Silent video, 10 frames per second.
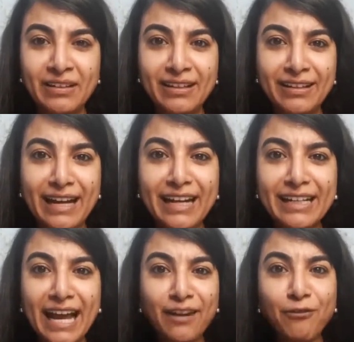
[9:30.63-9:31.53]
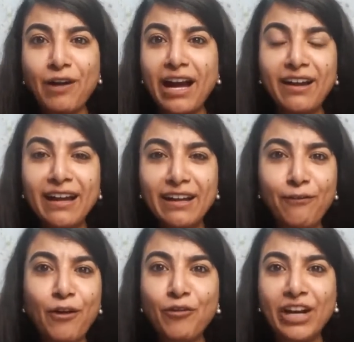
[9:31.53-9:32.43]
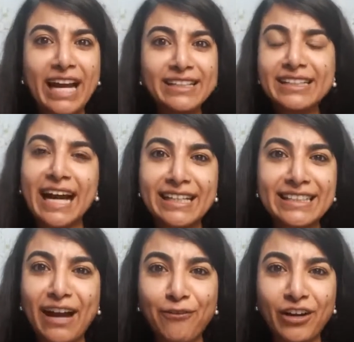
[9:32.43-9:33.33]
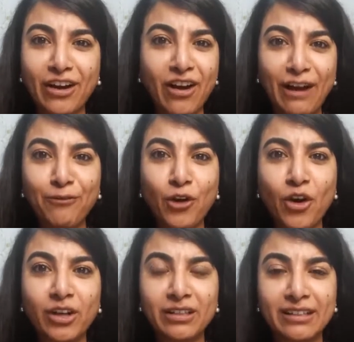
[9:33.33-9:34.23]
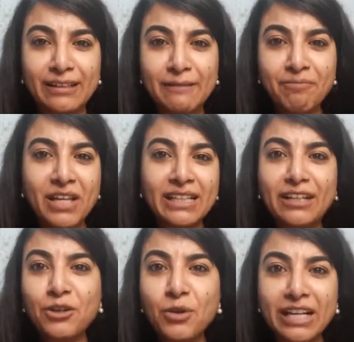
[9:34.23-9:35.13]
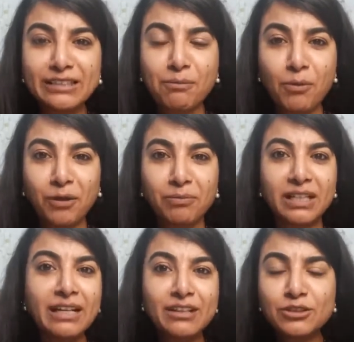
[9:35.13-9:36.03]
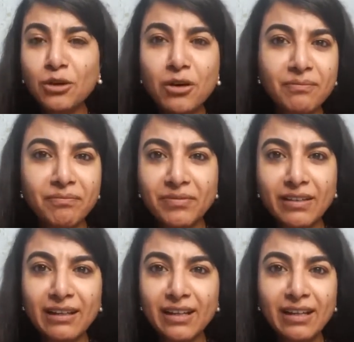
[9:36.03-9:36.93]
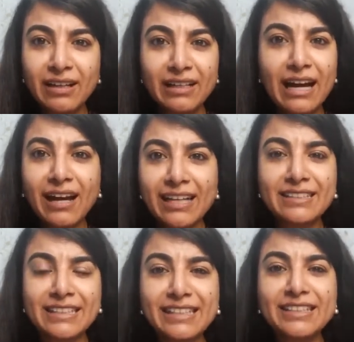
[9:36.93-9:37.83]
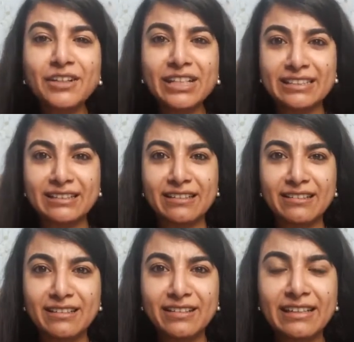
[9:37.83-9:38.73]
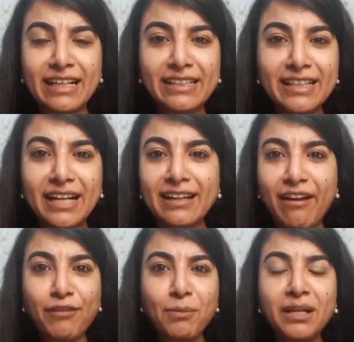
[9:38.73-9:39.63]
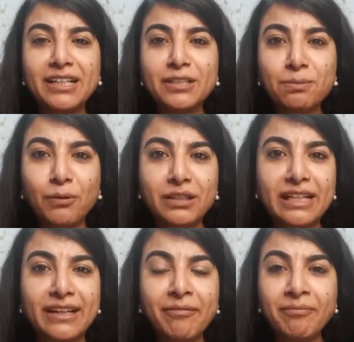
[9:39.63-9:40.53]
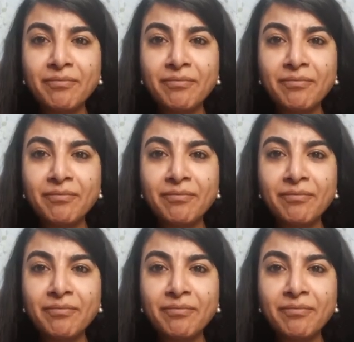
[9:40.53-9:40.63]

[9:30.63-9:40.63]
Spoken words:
Right? And if I forget it, I say I've forgotten. And then you guys support me. So, yeah, it's a risk. Right? That everybody is putting,